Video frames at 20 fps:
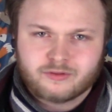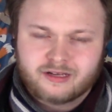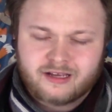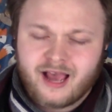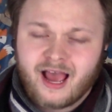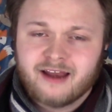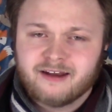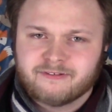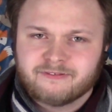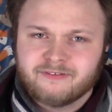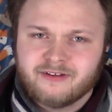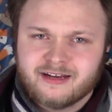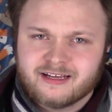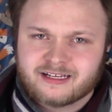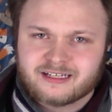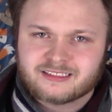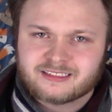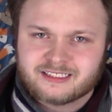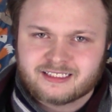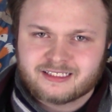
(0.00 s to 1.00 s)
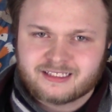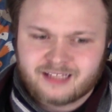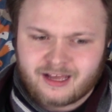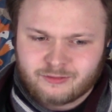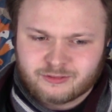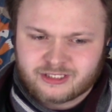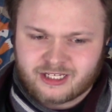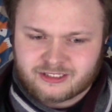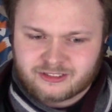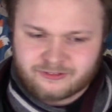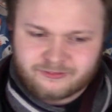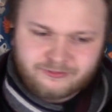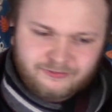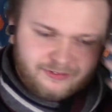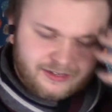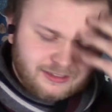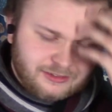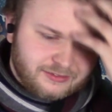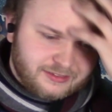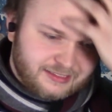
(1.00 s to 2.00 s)
kind of funny because I was also
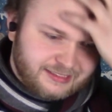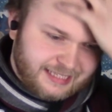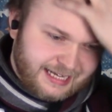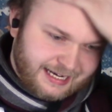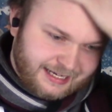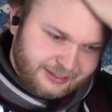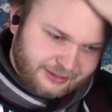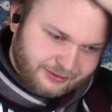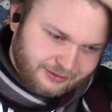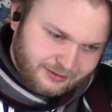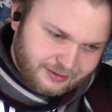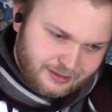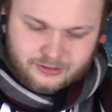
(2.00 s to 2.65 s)
friends with Daniel.